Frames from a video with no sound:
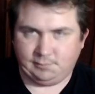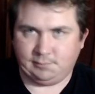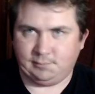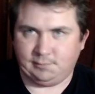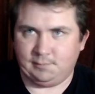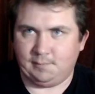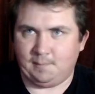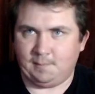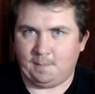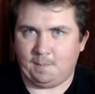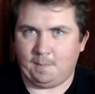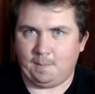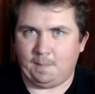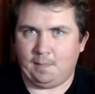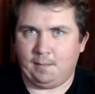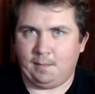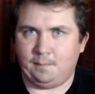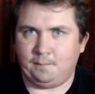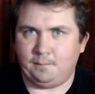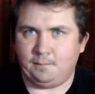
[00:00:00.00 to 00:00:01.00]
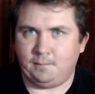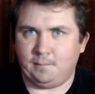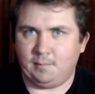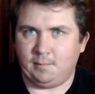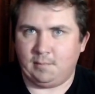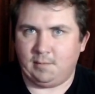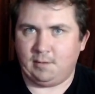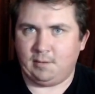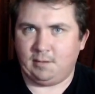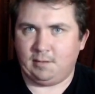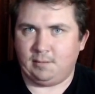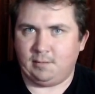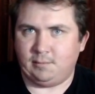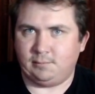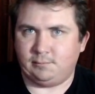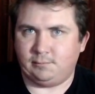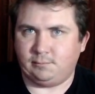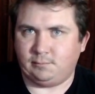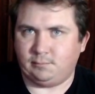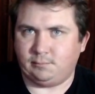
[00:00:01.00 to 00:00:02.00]

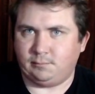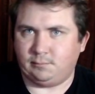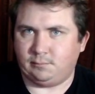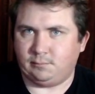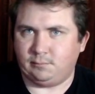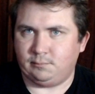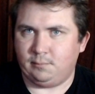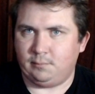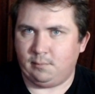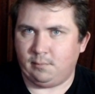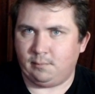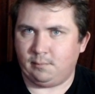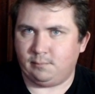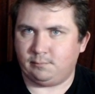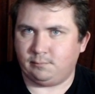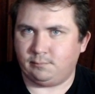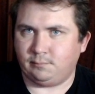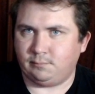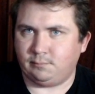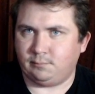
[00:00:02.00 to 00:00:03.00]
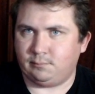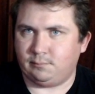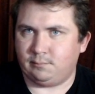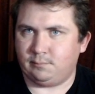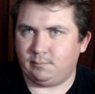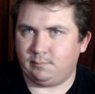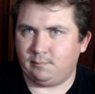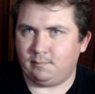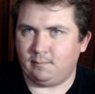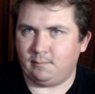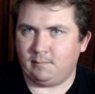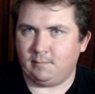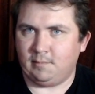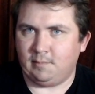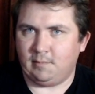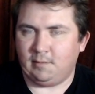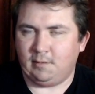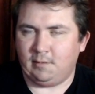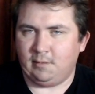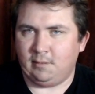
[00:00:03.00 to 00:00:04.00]

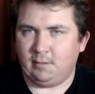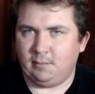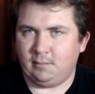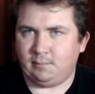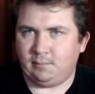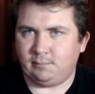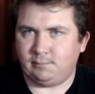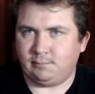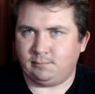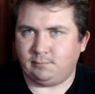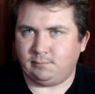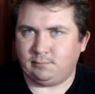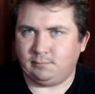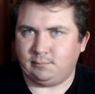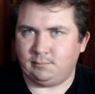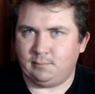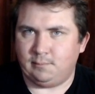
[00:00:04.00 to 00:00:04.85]
(silence)